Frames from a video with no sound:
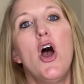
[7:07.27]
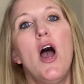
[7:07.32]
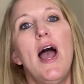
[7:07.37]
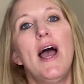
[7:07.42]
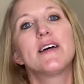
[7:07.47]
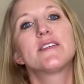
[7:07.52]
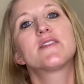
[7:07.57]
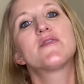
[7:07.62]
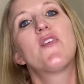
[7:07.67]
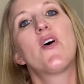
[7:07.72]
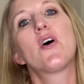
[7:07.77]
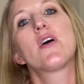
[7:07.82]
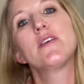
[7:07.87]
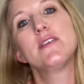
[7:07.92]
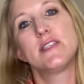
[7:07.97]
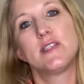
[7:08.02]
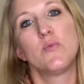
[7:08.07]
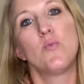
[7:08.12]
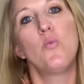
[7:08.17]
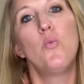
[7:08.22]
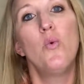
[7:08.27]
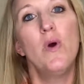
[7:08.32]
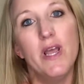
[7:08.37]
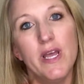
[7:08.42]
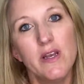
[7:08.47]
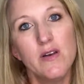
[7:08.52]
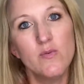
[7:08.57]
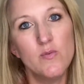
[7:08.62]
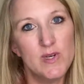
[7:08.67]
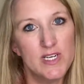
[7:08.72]
As far as
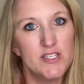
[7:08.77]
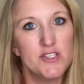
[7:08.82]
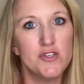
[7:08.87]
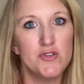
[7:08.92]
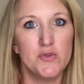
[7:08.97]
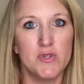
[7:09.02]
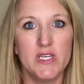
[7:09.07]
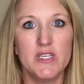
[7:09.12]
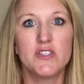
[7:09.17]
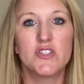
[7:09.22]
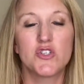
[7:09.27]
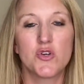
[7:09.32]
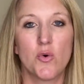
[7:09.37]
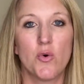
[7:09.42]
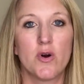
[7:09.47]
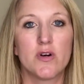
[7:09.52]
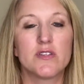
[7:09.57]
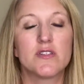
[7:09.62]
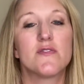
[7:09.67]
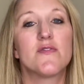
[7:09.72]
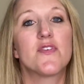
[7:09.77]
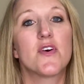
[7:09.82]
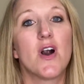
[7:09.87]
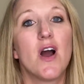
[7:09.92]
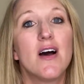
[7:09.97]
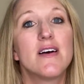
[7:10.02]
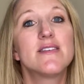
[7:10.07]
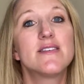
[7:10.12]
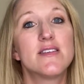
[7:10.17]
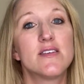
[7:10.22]
when we do these chores, for
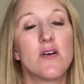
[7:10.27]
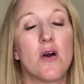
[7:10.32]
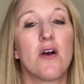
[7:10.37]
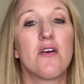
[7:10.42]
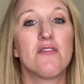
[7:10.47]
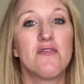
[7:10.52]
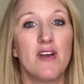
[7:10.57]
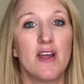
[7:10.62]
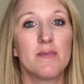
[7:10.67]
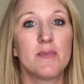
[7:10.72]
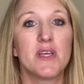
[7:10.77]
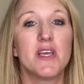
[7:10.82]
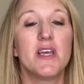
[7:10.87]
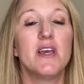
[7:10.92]
us and our family,